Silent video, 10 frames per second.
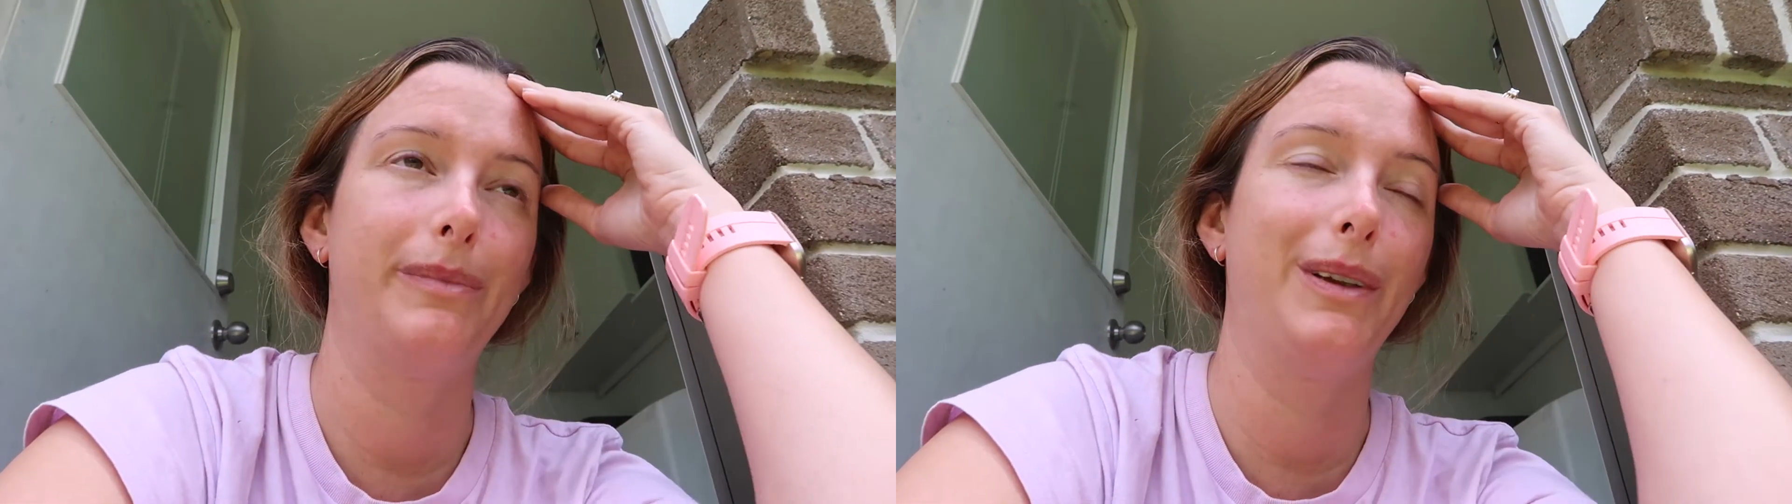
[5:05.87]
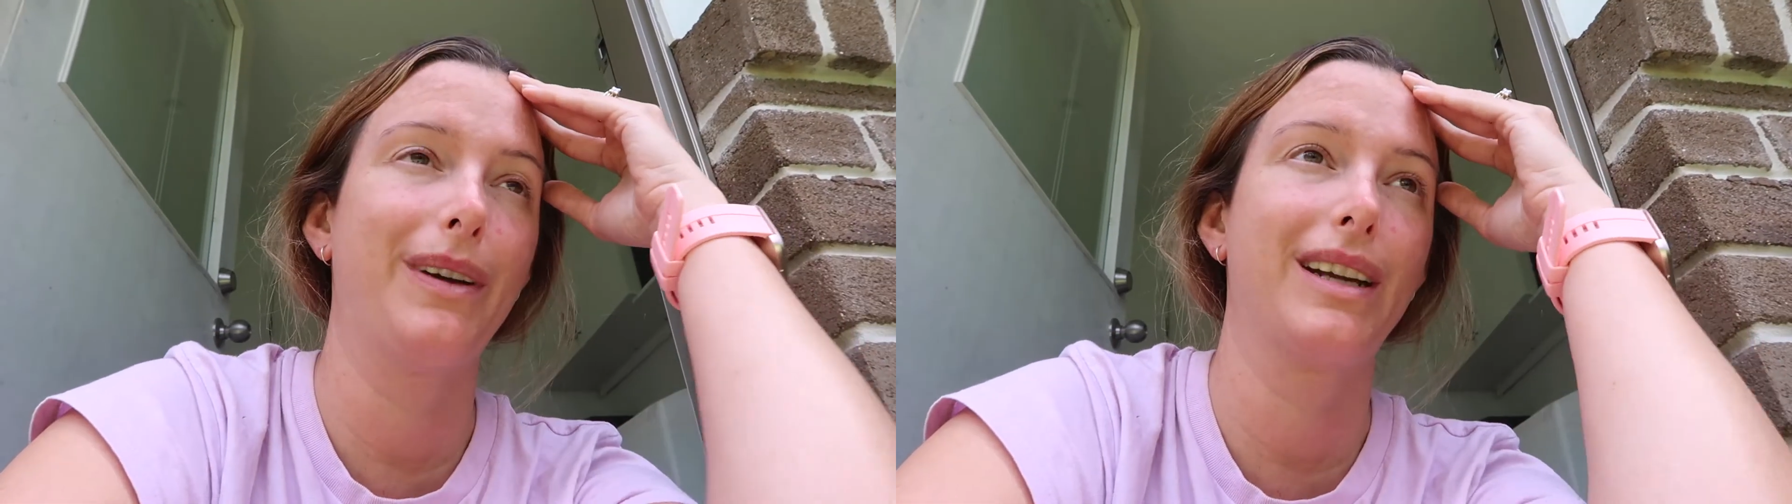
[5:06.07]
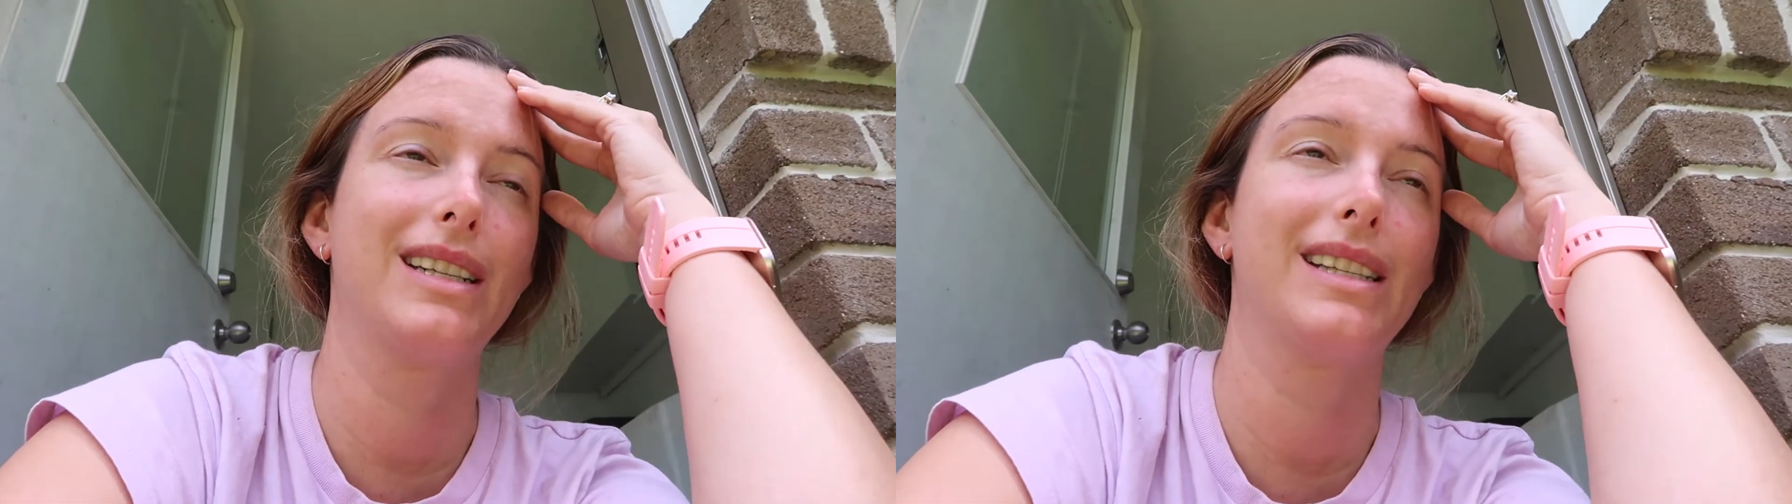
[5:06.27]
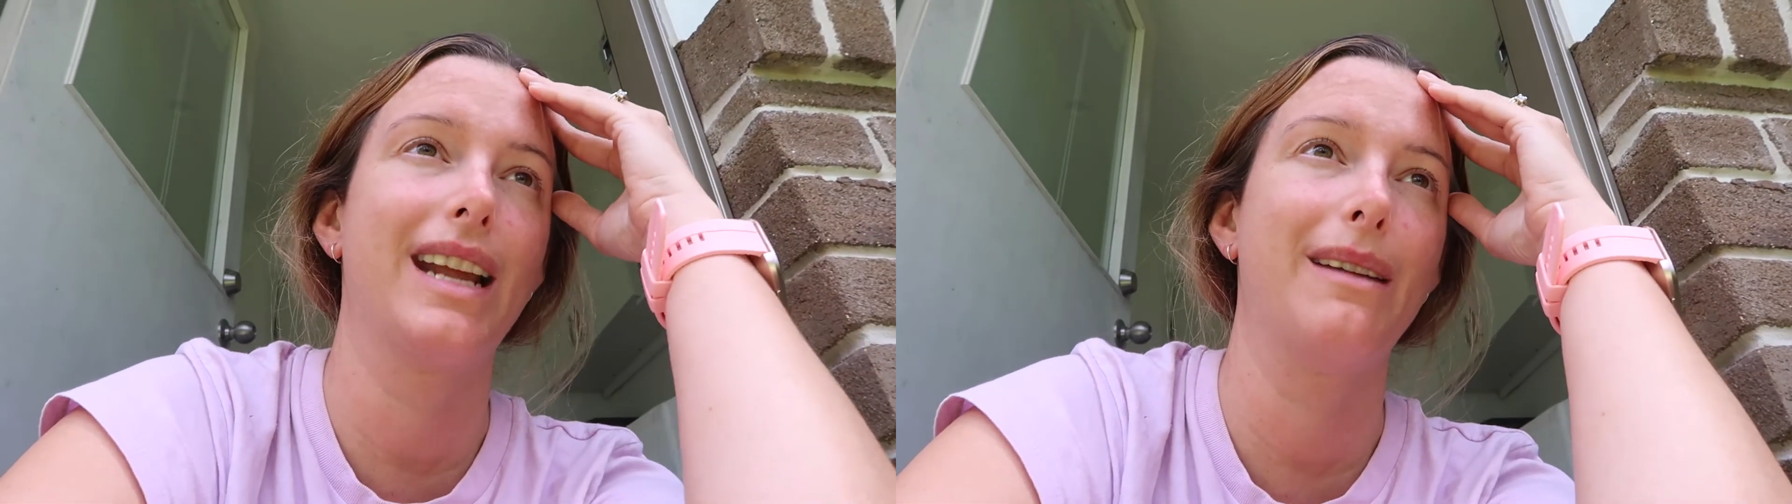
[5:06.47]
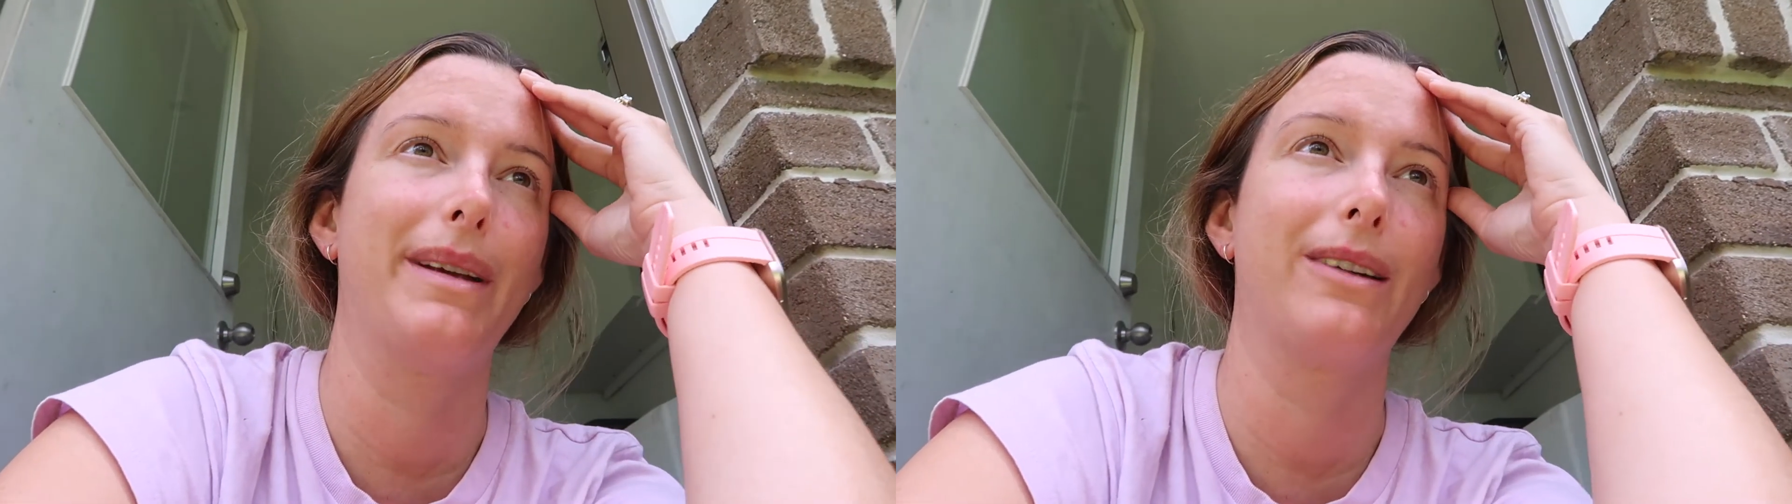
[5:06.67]
if I could just
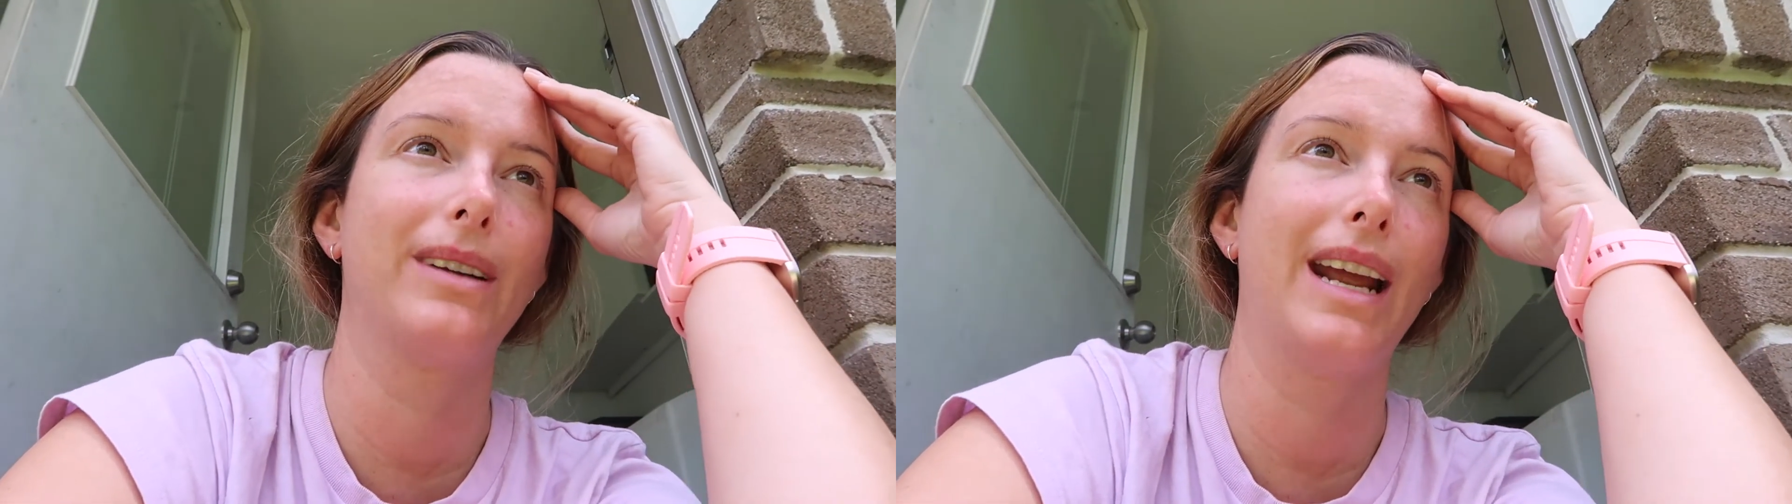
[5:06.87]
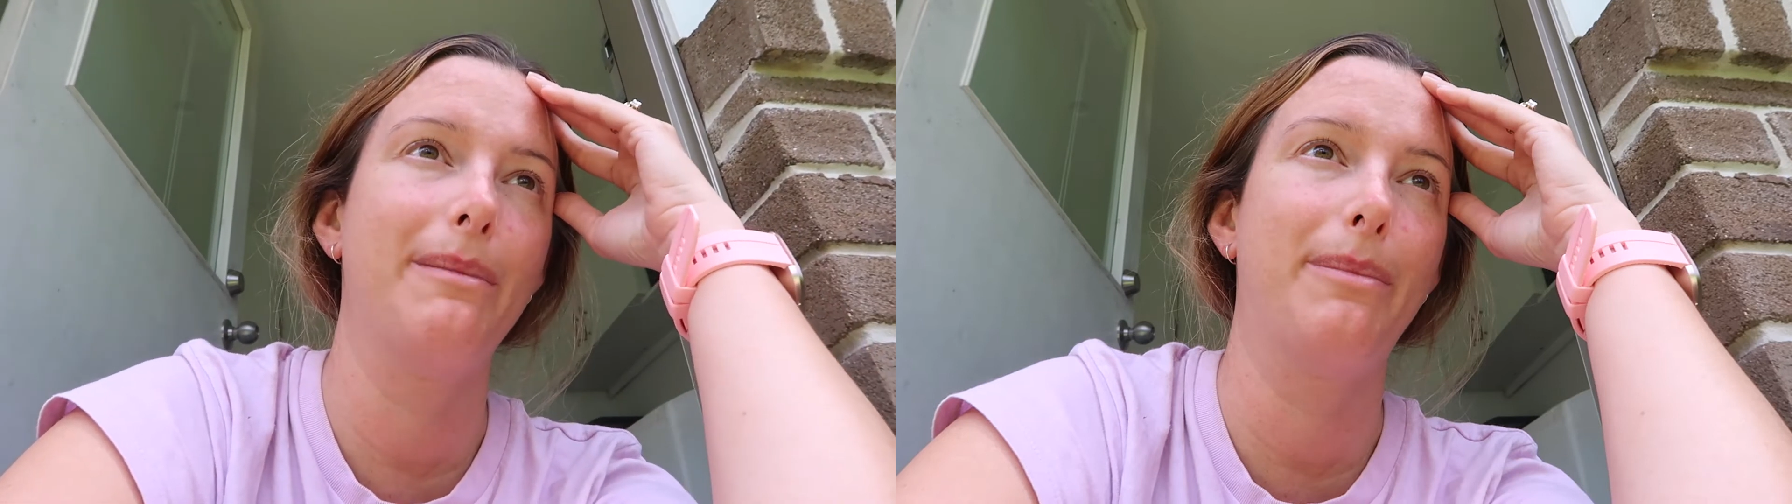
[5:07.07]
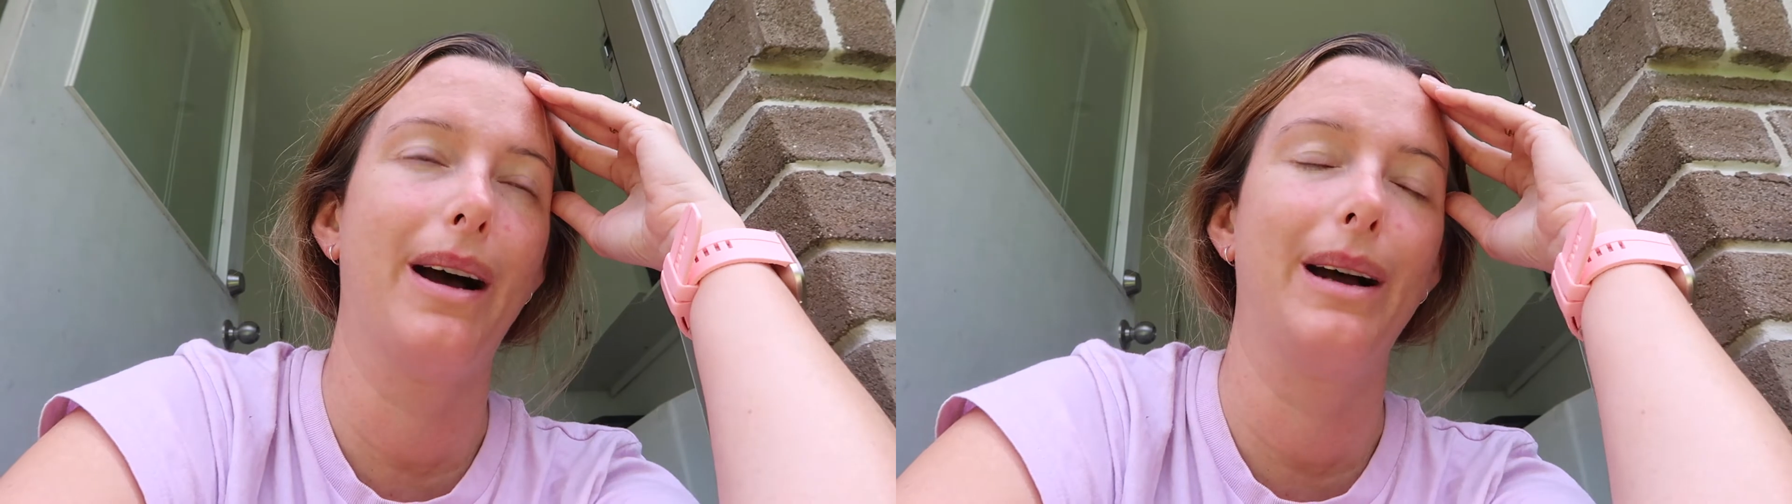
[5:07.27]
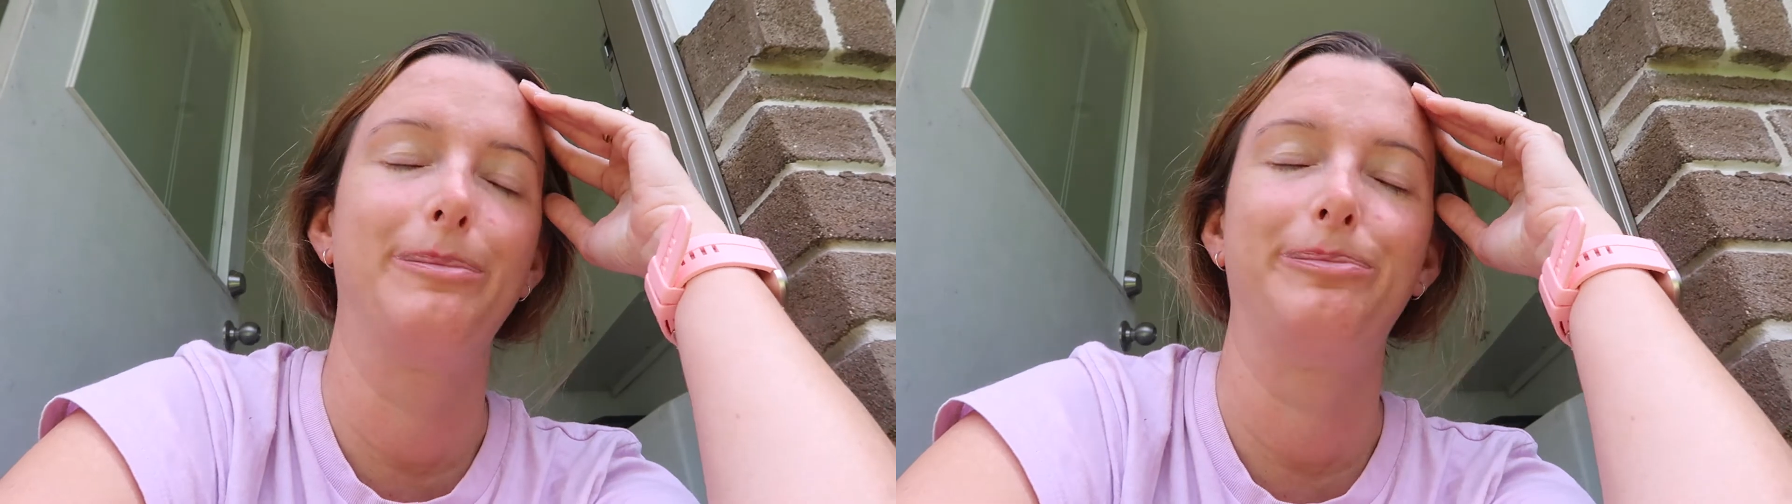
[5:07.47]
stay in bed all day, but